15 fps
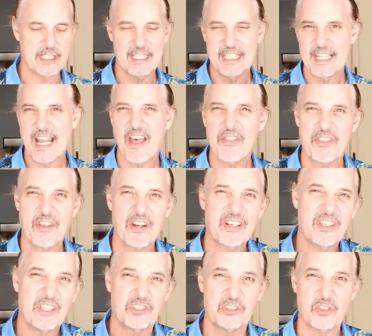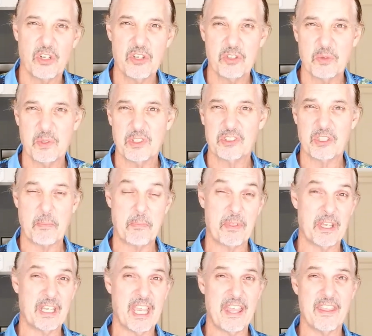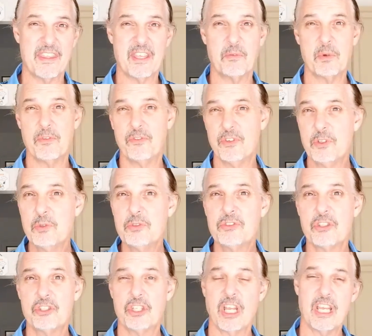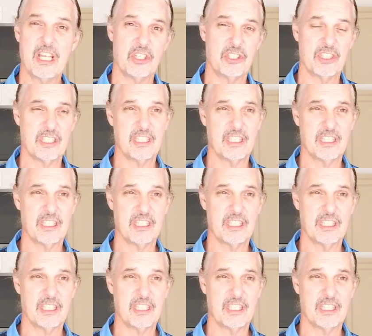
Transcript: they get out there and they start doing something and then they refuse to change,